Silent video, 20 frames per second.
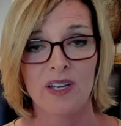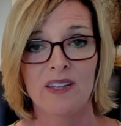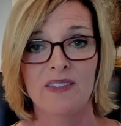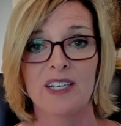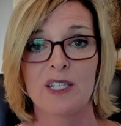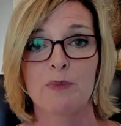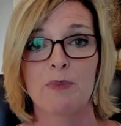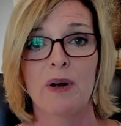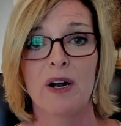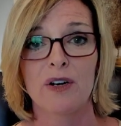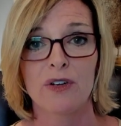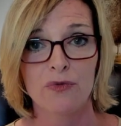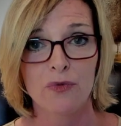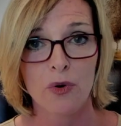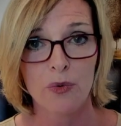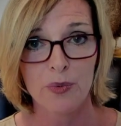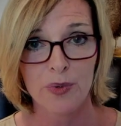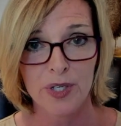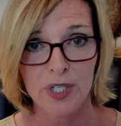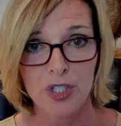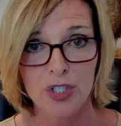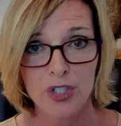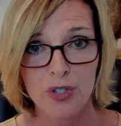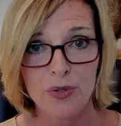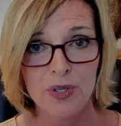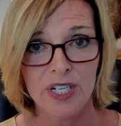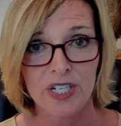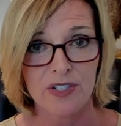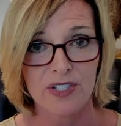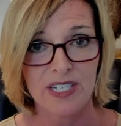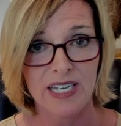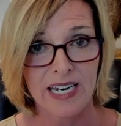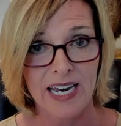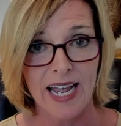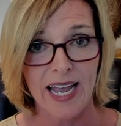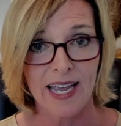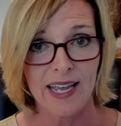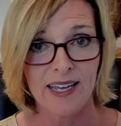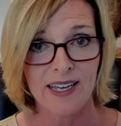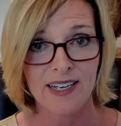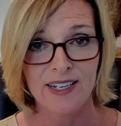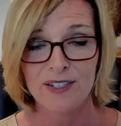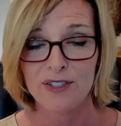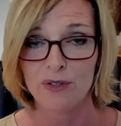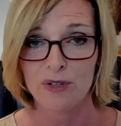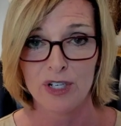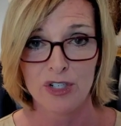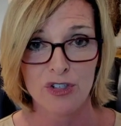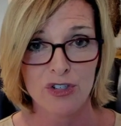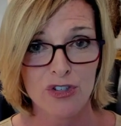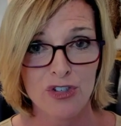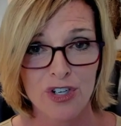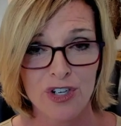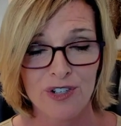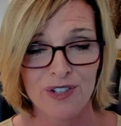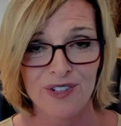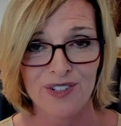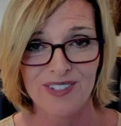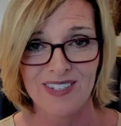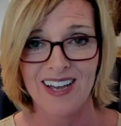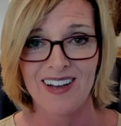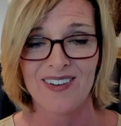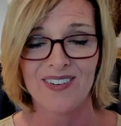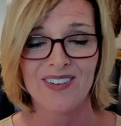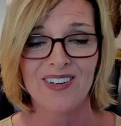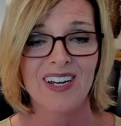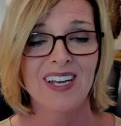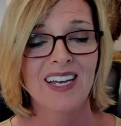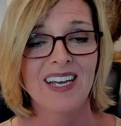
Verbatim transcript: That's part of what we're going to do here today. So get your journals out